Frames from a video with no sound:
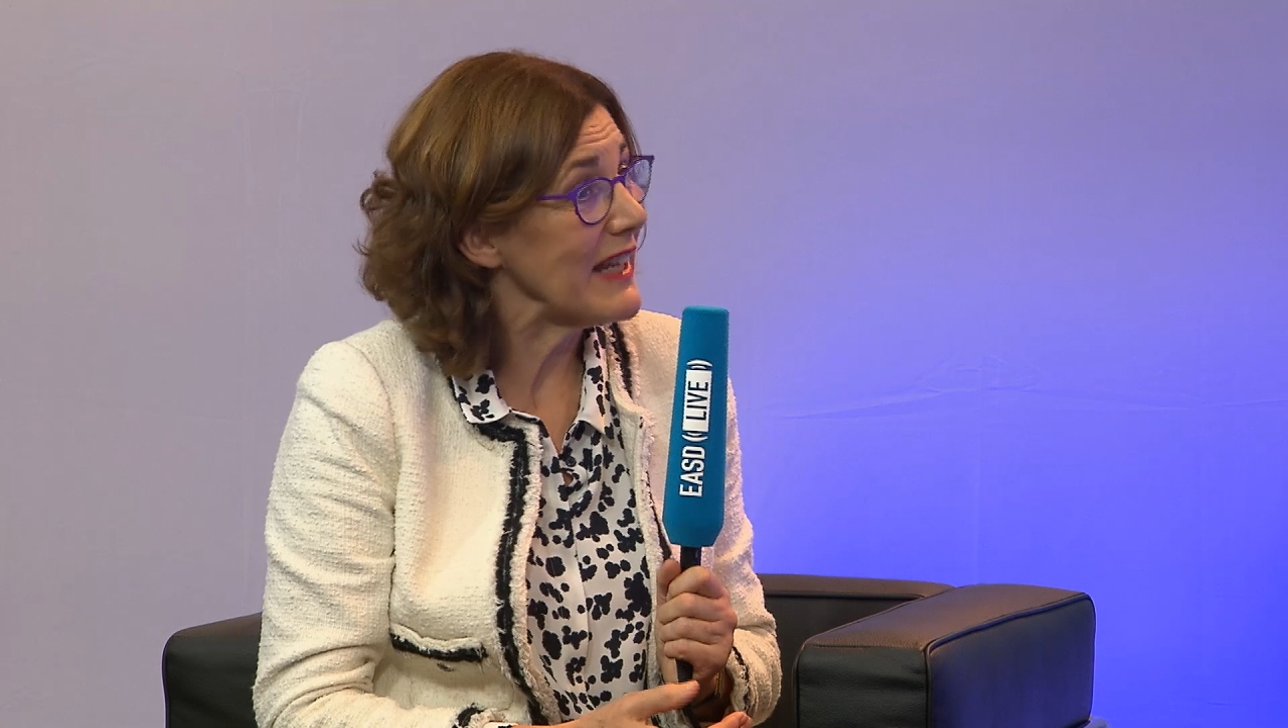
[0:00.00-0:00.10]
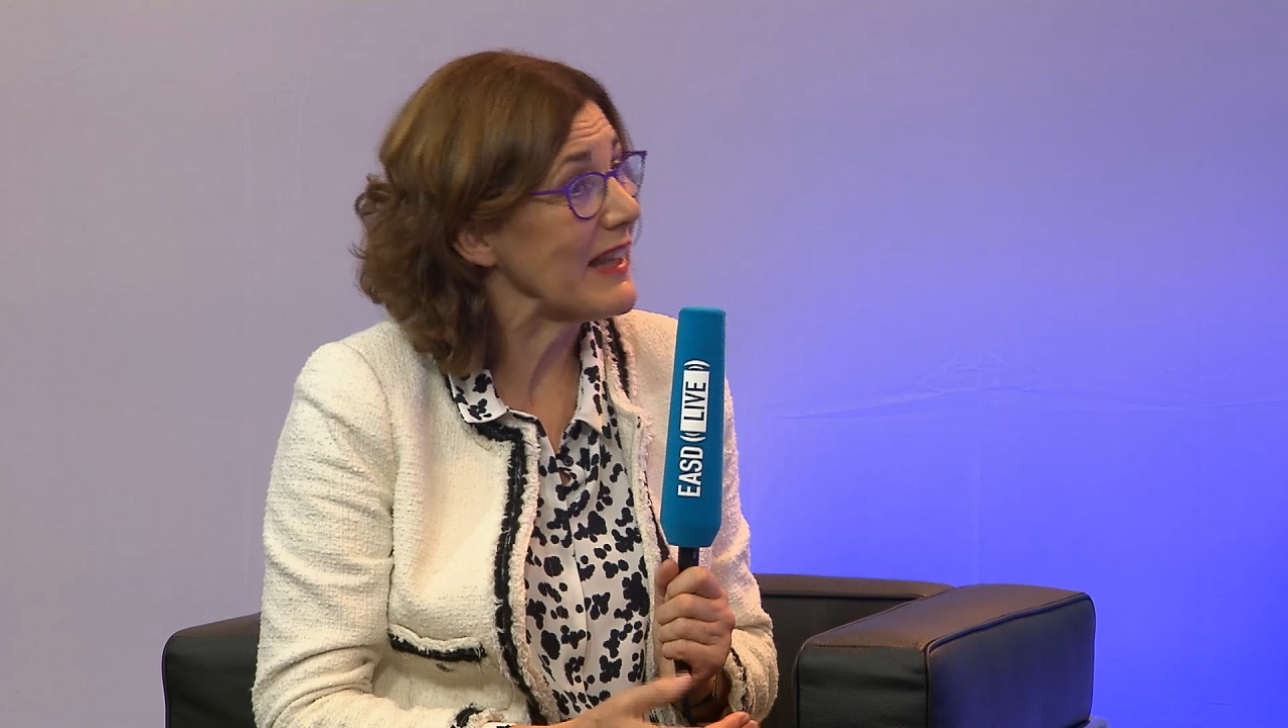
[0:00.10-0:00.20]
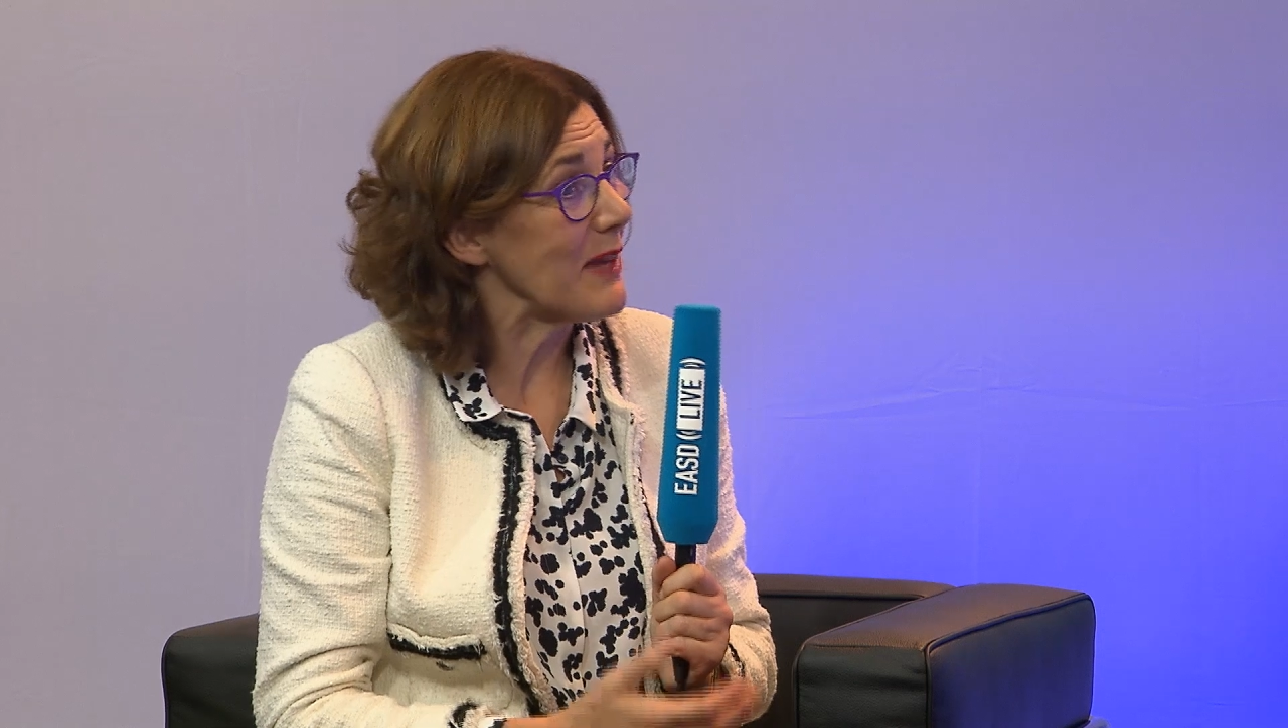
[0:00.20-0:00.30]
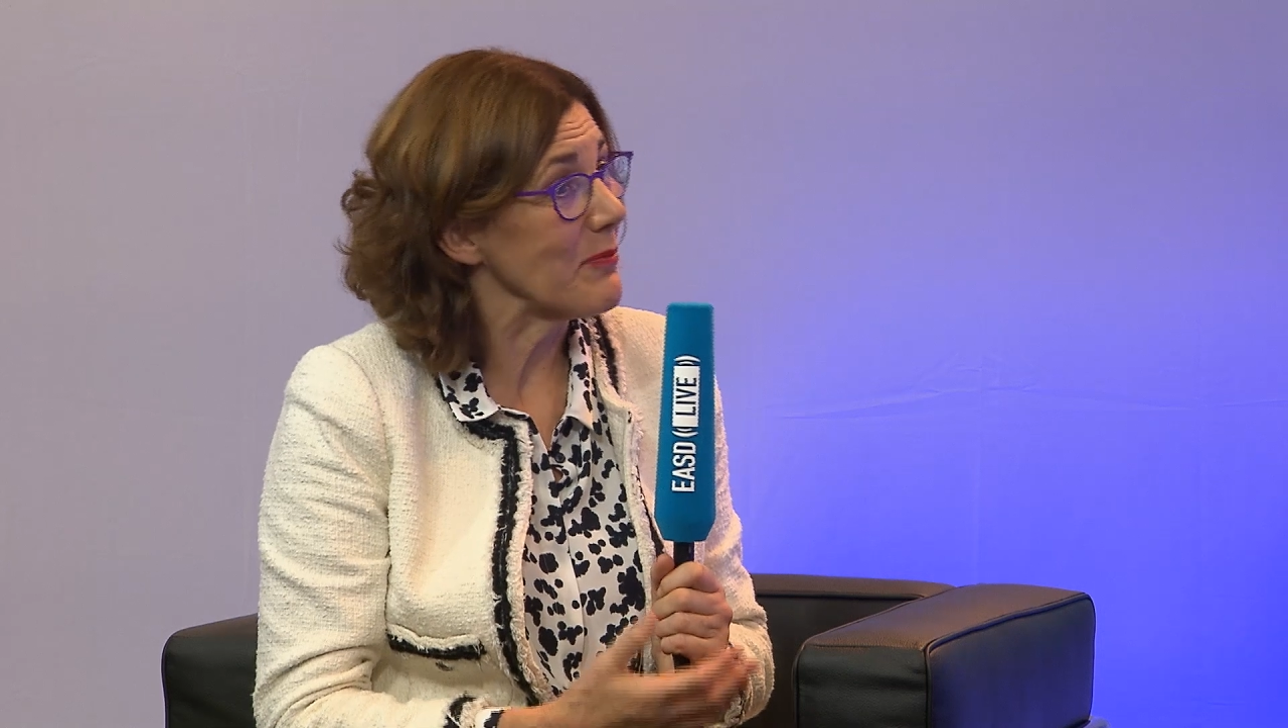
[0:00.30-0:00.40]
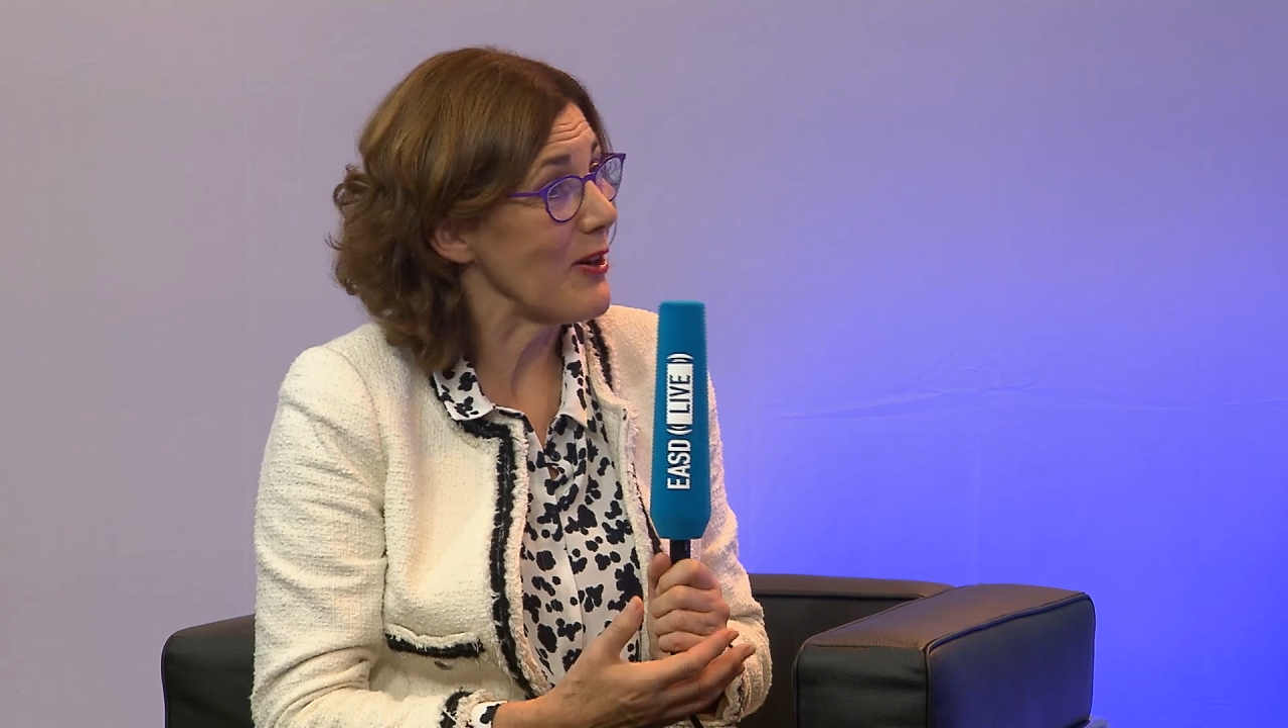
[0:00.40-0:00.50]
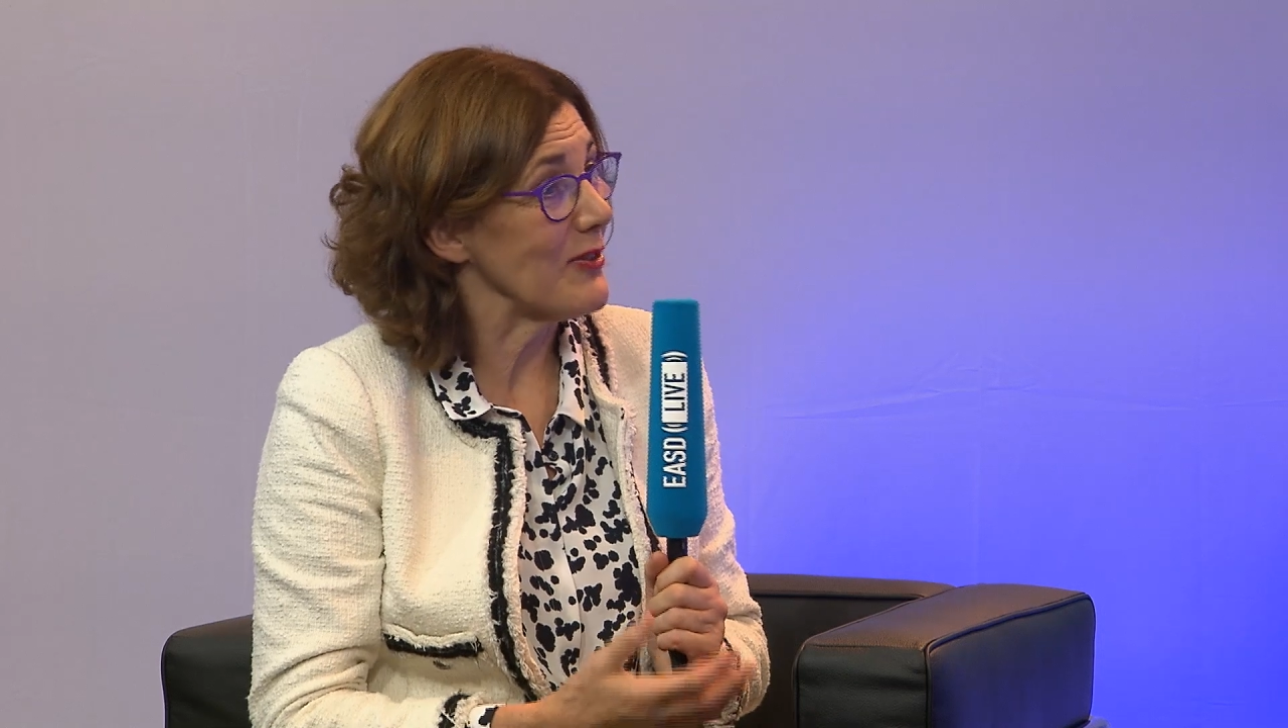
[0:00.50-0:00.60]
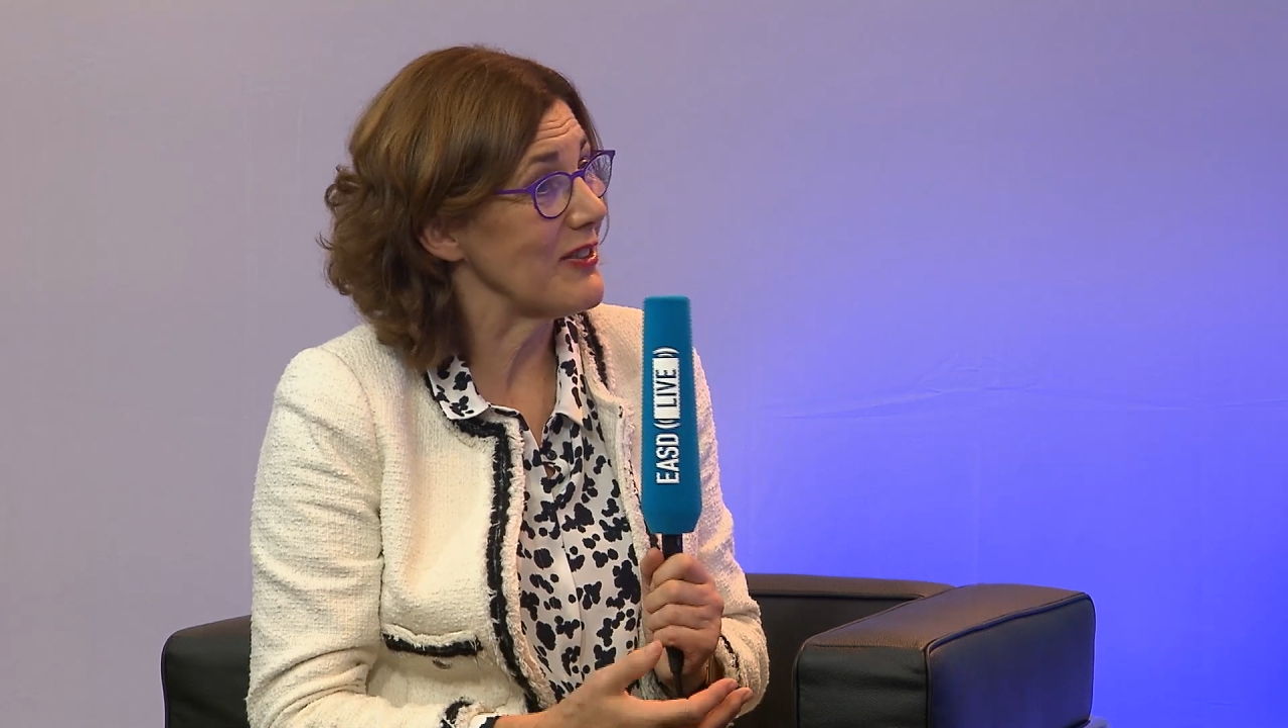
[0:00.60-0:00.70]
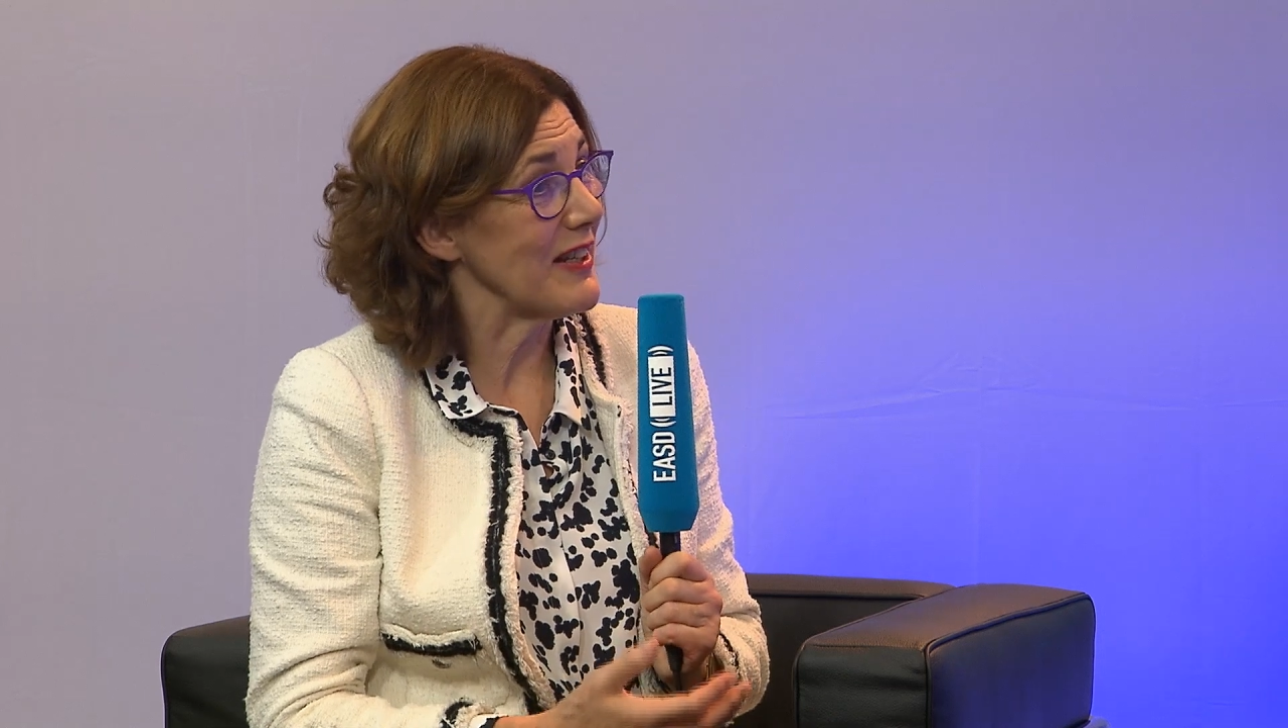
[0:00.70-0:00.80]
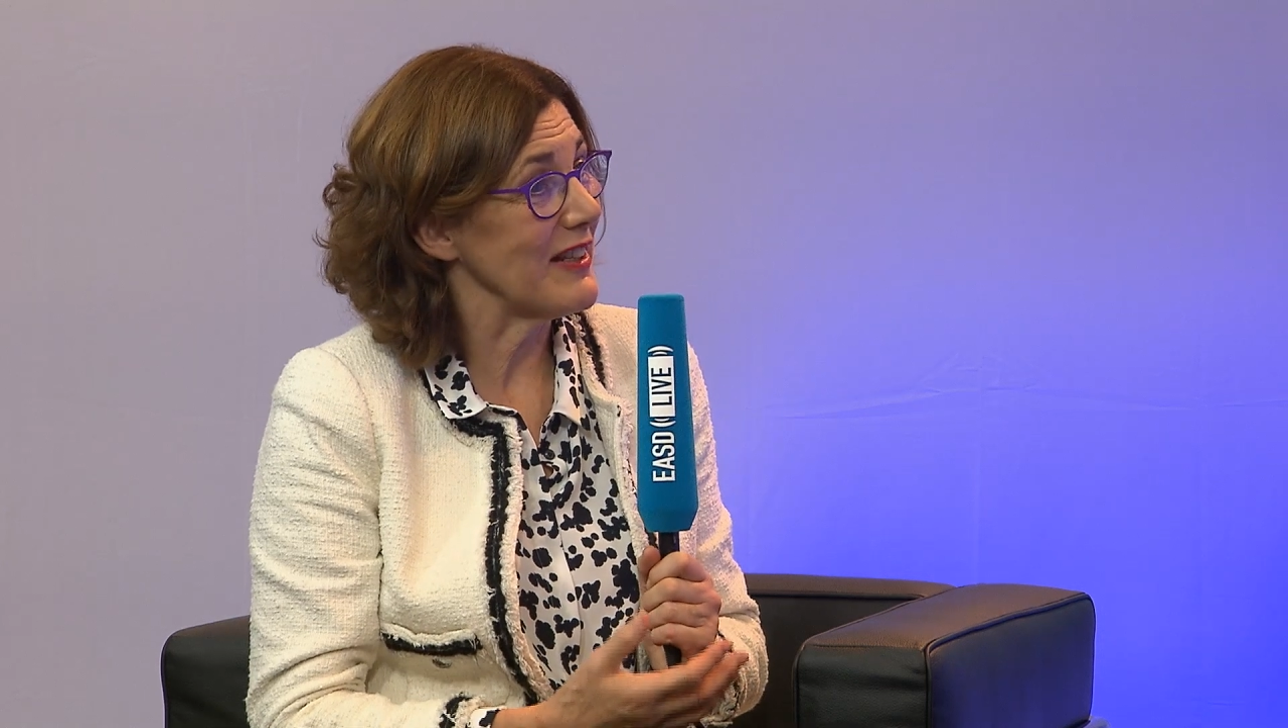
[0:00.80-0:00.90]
that poster